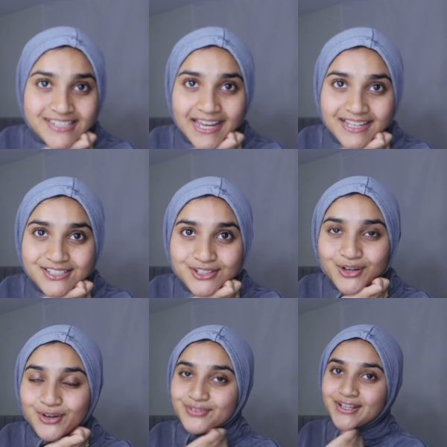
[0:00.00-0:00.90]
end
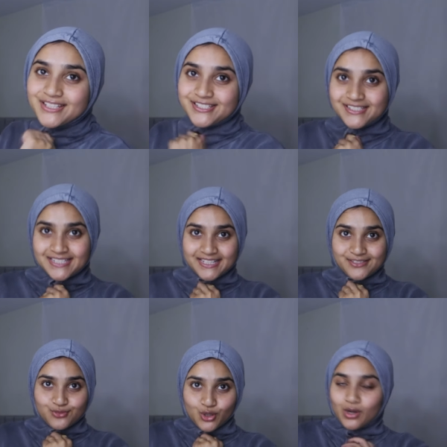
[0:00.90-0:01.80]
of today's
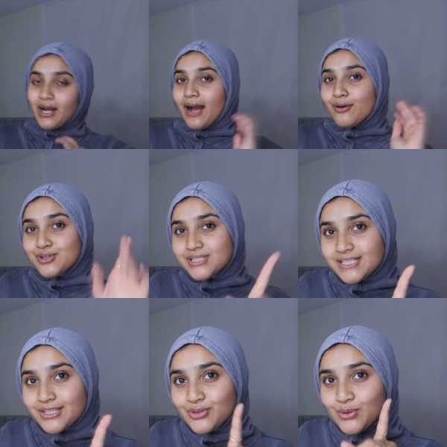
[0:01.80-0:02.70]
vlog i will
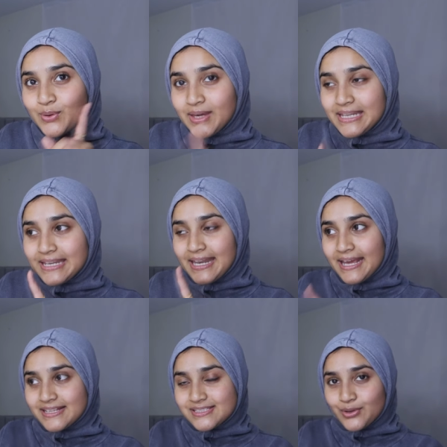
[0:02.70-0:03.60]
see you in
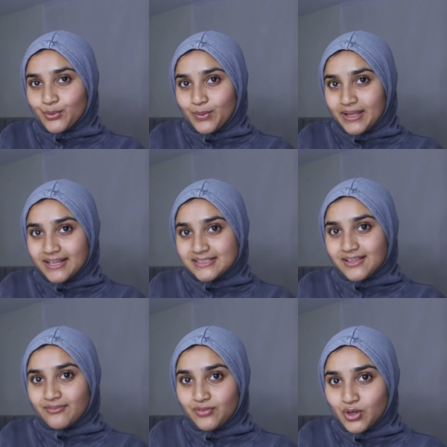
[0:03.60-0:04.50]
next week's
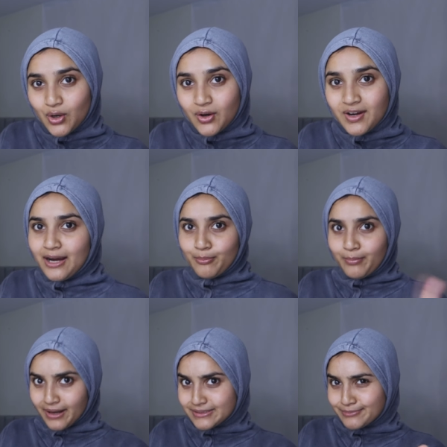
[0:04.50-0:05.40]
vlog
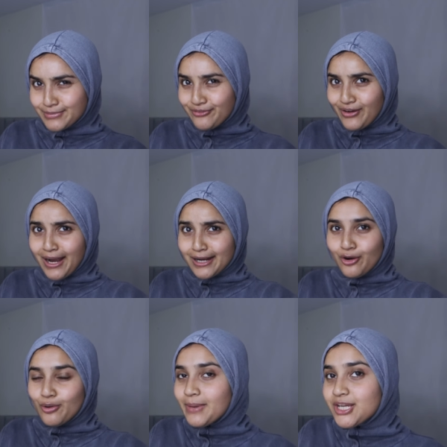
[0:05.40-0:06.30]
but before i
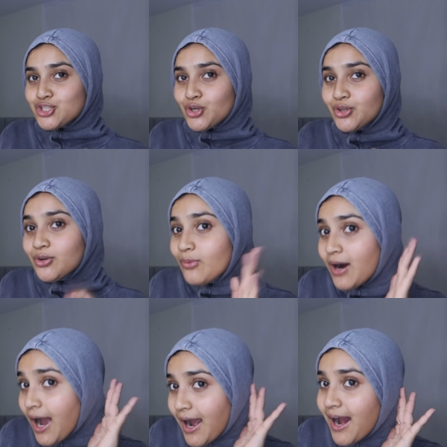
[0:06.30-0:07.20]
go make sure you
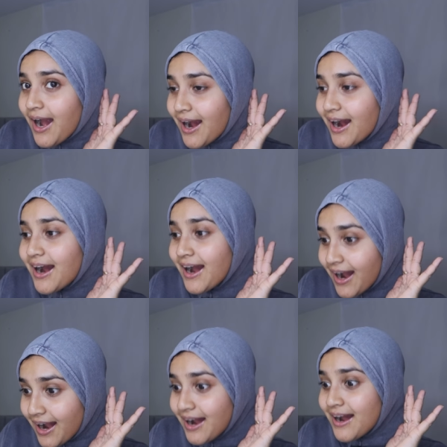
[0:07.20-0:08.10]
what
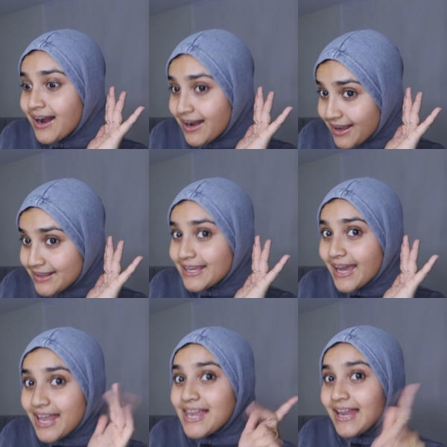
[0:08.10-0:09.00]

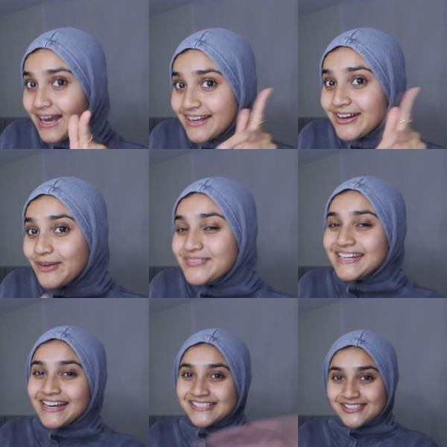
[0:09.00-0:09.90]
yeah, like,
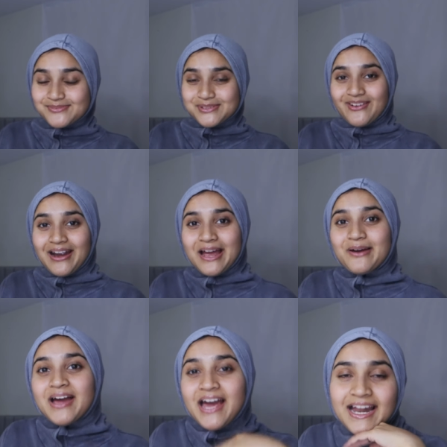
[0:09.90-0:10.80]
comment and
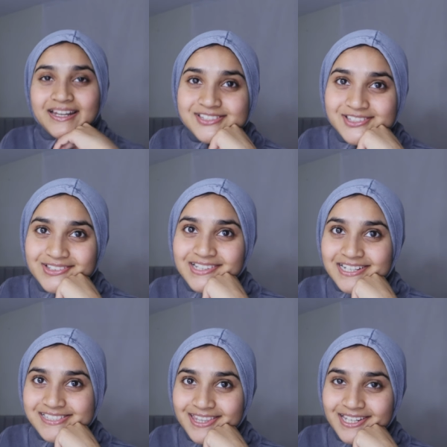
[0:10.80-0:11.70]
subscribe. And I'll see you
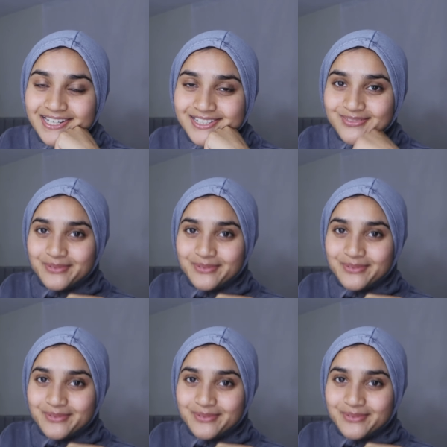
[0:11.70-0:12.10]
guys in the next